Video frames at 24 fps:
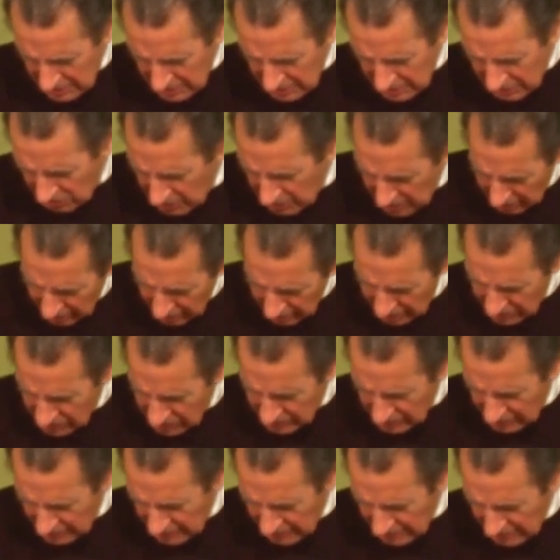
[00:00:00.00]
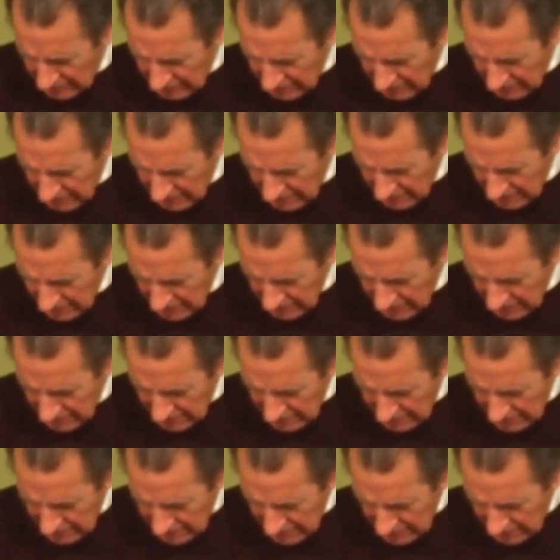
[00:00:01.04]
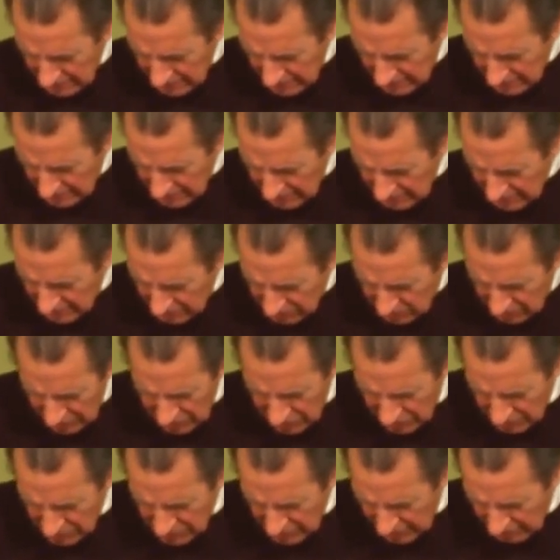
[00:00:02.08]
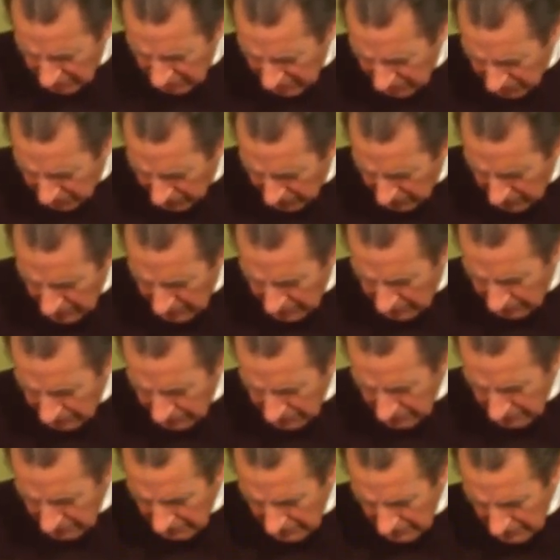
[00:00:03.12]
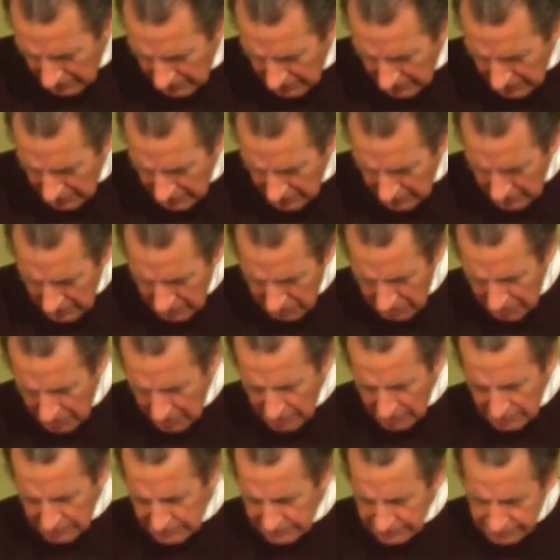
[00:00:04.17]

We are listening. In Jesus' name I pray. Amen.